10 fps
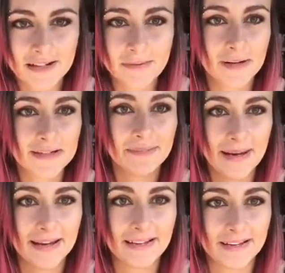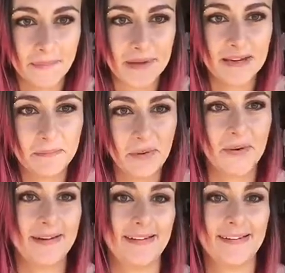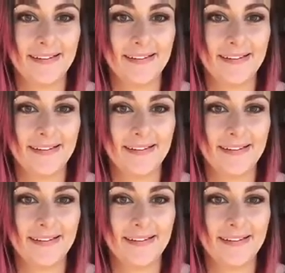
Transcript: just wanted to make a big point.